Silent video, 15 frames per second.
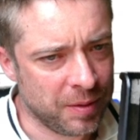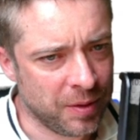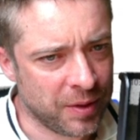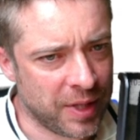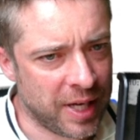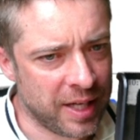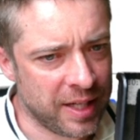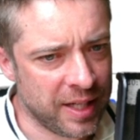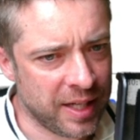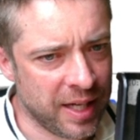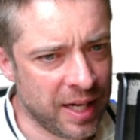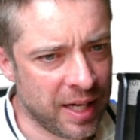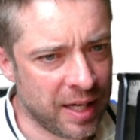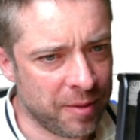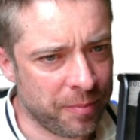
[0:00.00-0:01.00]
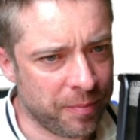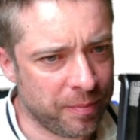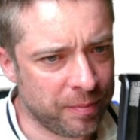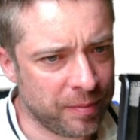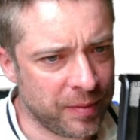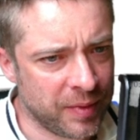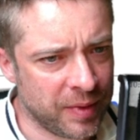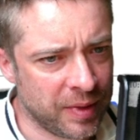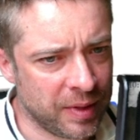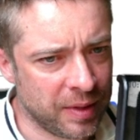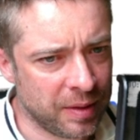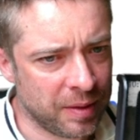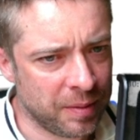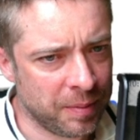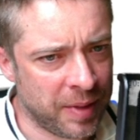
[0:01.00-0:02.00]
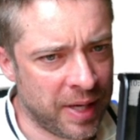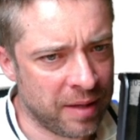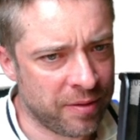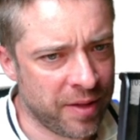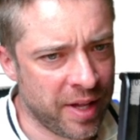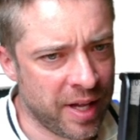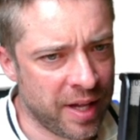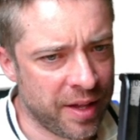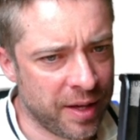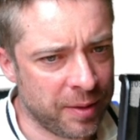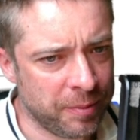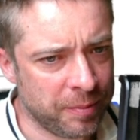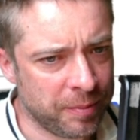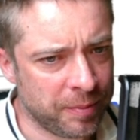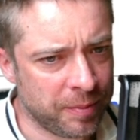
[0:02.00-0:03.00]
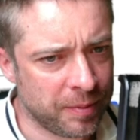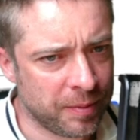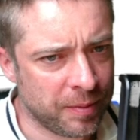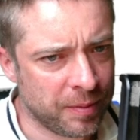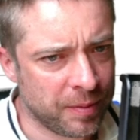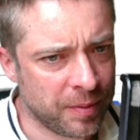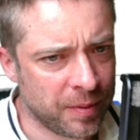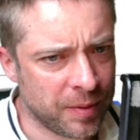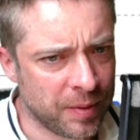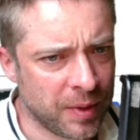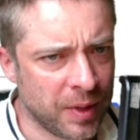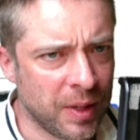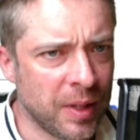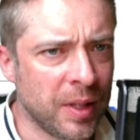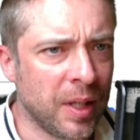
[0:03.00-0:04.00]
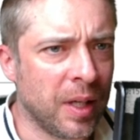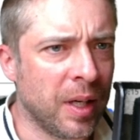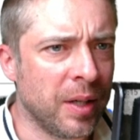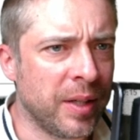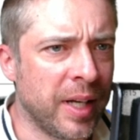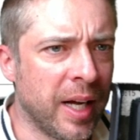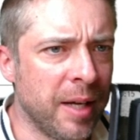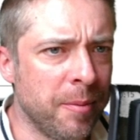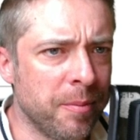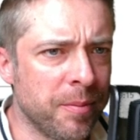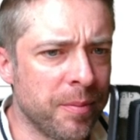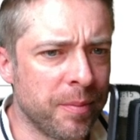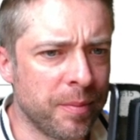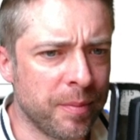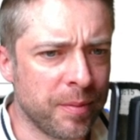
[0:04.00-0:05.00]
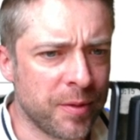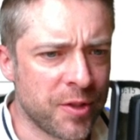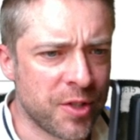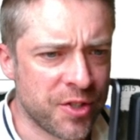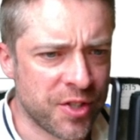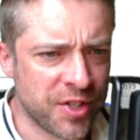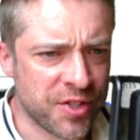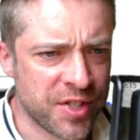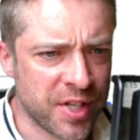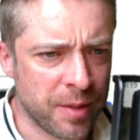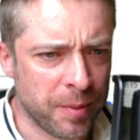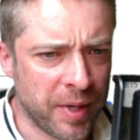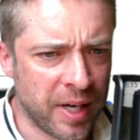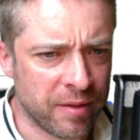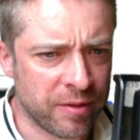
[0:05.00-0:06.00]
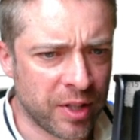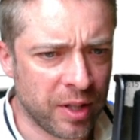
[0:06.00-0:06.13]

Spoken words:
getting it yet. We have there though. Okay, so as you can see, we have